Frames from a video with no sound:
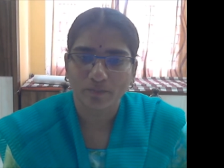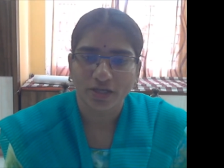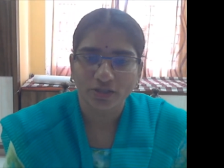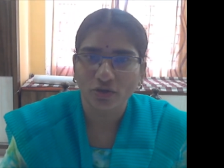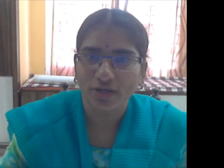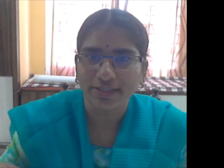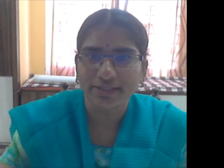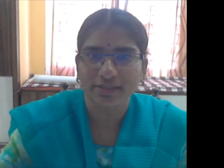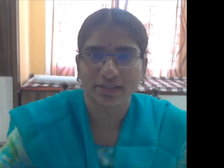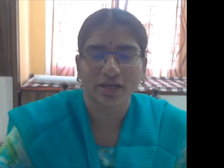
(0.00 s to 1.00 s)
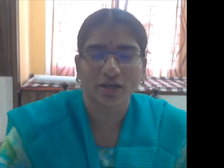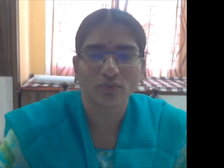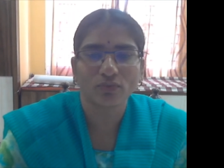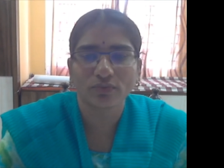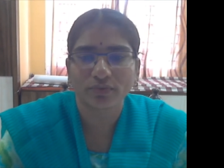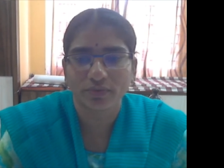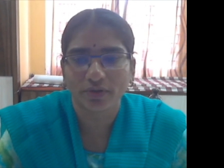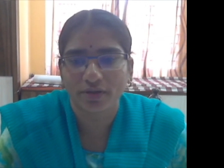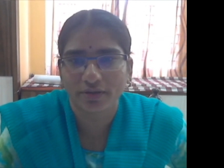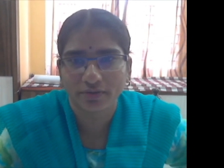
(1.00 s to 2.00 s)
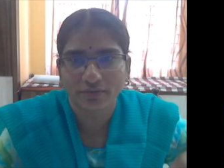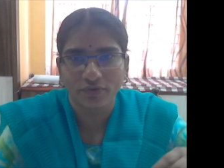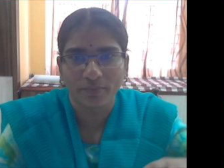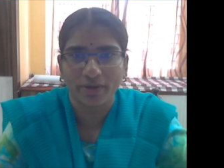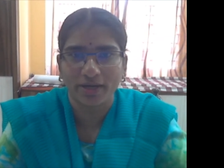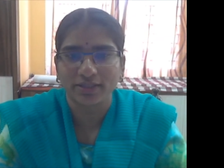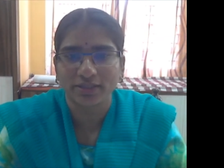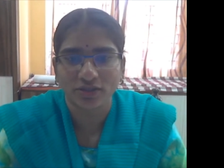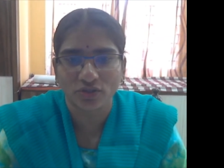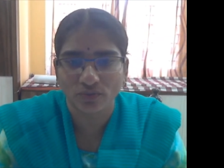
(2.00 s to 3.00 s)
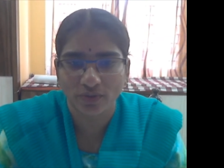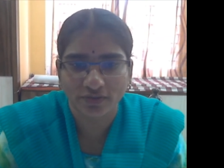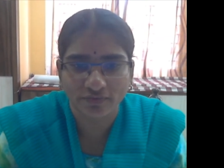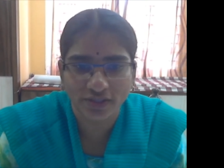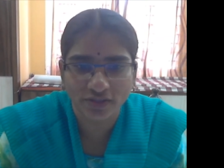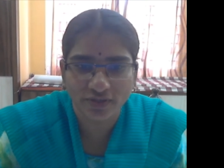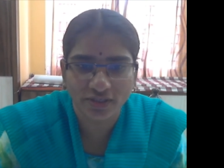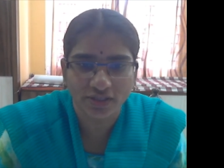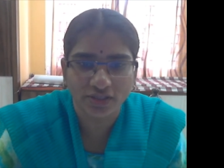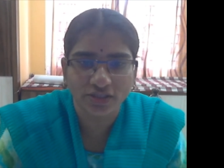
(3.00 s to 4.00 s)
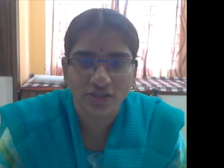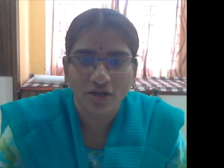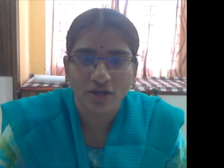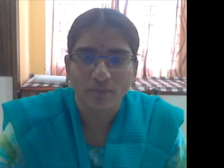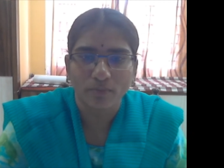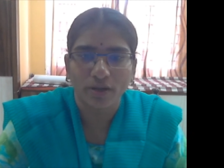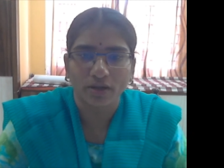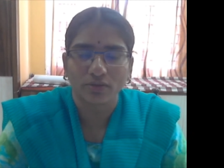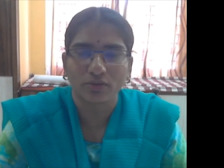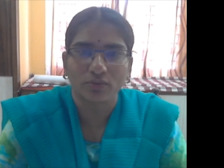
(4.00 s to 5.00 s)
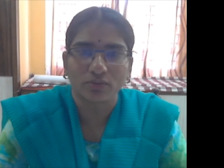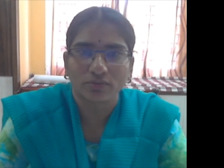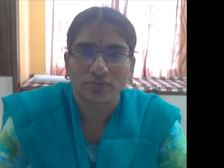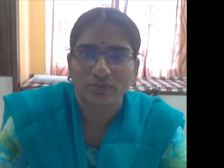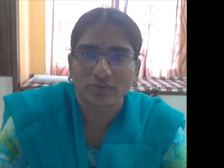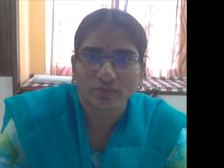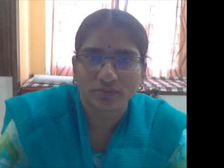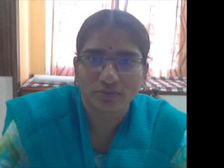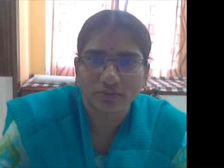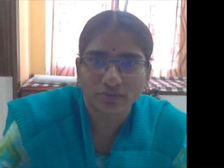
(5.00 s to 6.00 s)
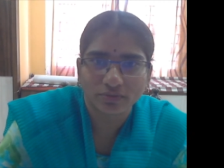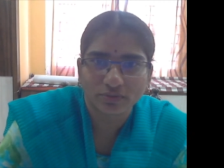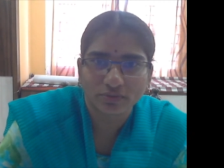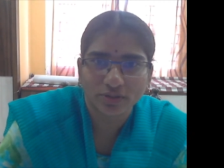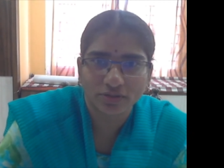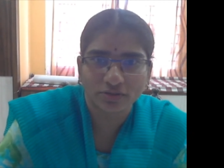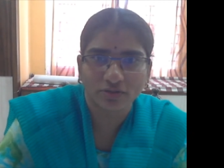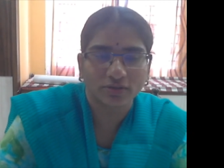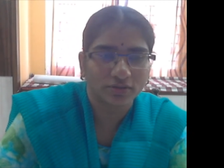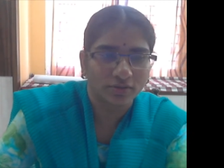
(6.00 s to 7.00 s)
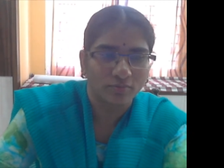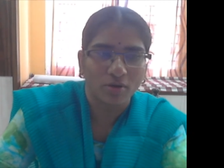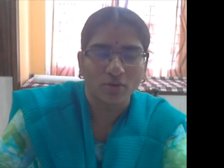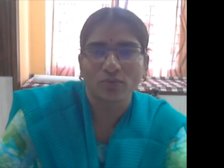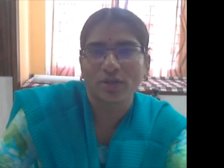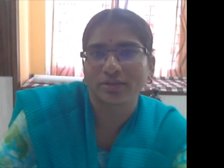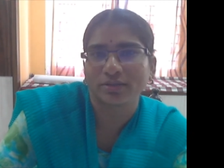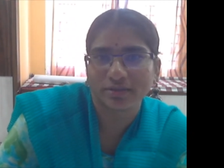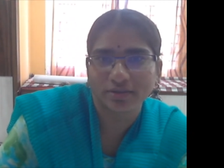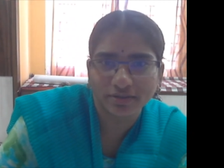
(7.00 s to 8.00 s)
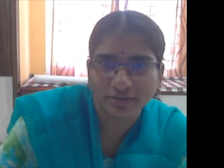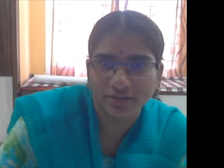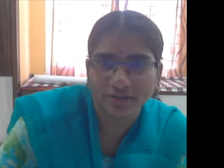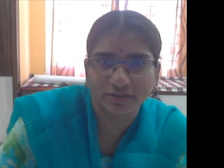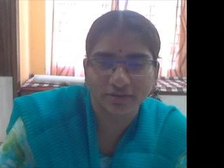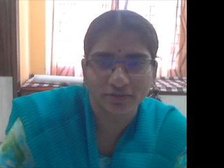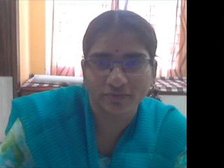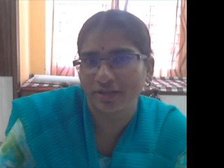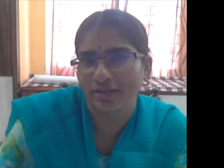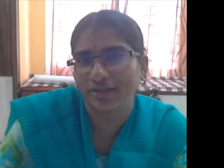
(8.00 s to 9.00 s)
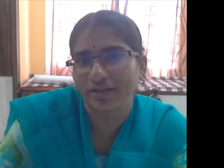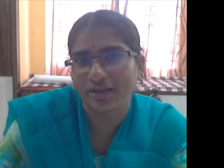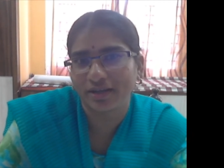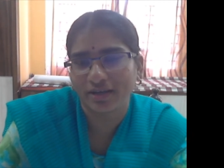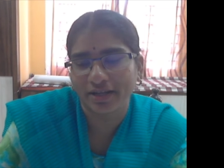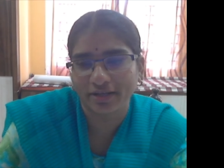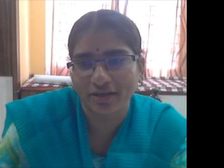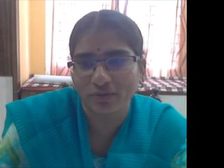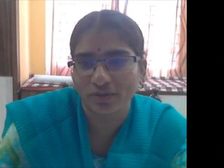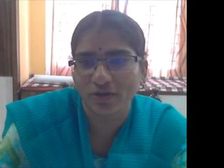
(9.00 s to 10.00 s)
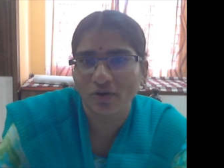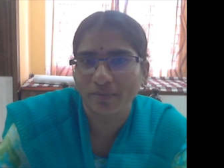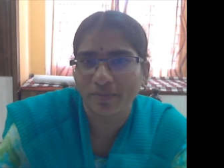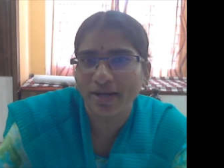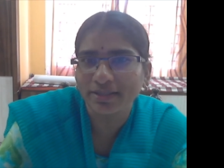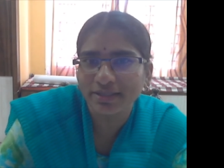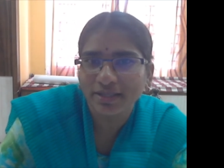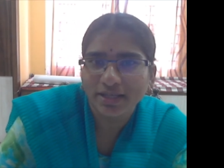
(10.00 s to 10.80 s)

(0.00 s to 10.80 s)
So let us see how we pronounce these words. First one is bow. It's not a bow and the one like how the dog barks.